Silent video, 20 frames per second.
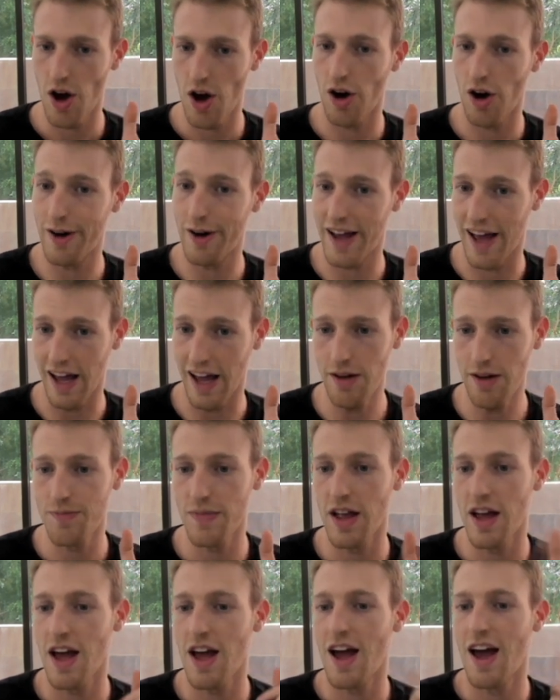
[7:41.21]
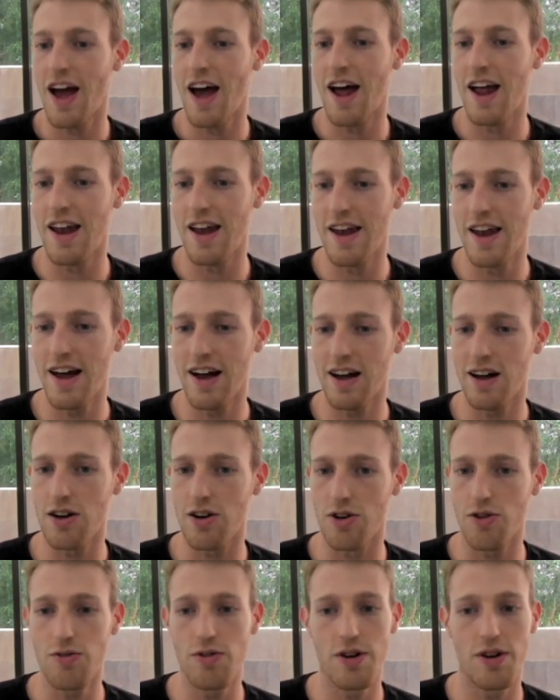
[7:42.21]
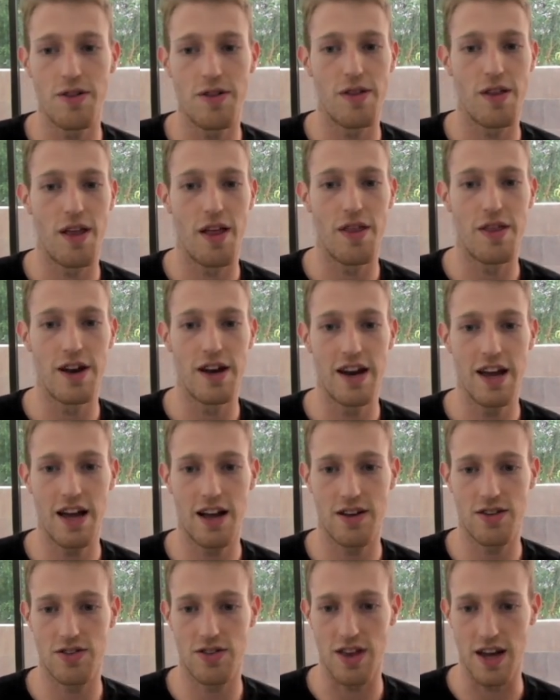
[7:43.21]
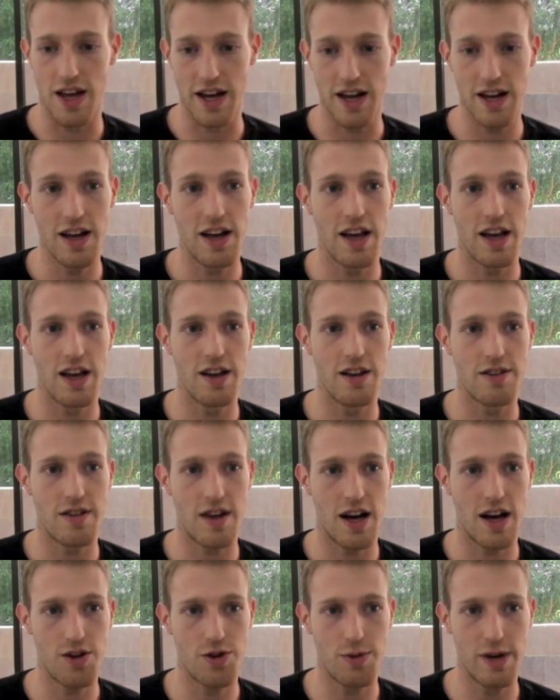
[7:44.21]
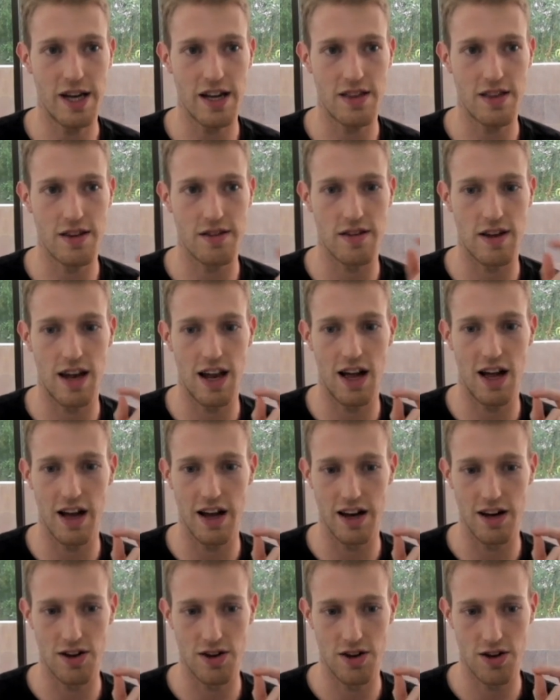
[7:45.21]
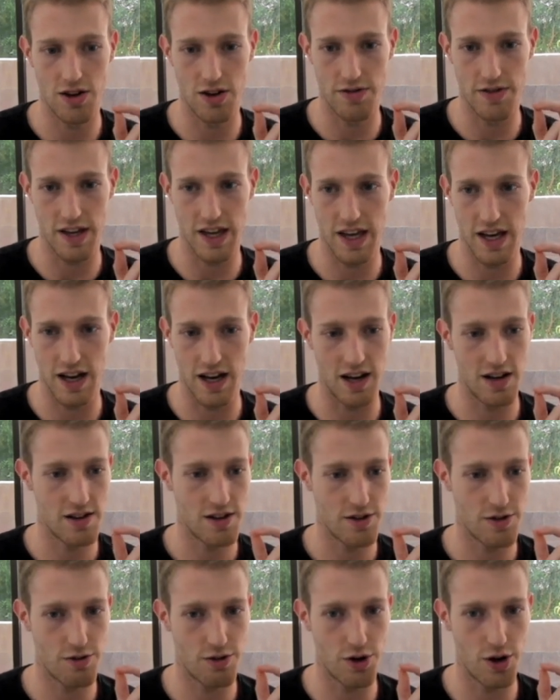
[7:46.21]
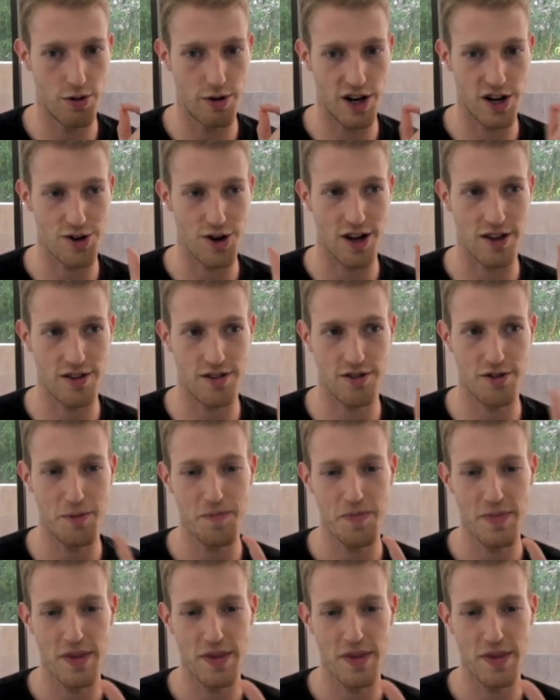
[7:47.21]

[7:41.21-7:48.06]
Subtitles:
Okay, now the next thing is how do we get this line over here to go across?